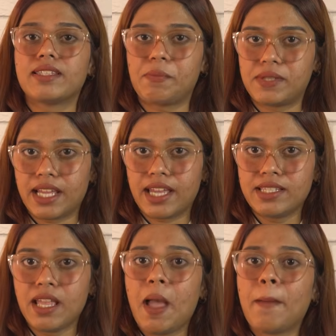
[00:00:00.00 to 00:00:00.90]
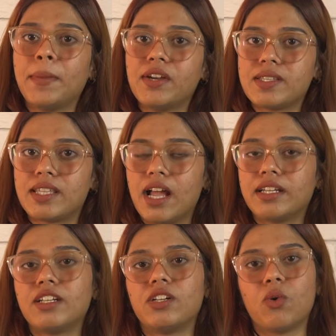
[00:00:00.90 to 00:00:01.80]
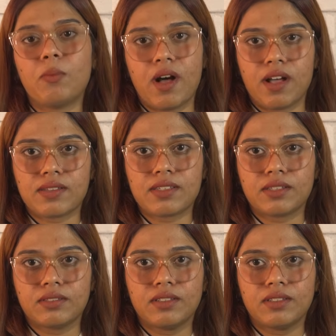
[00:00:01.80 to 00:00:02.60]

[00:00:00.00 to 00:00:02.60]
substance may result in low marks.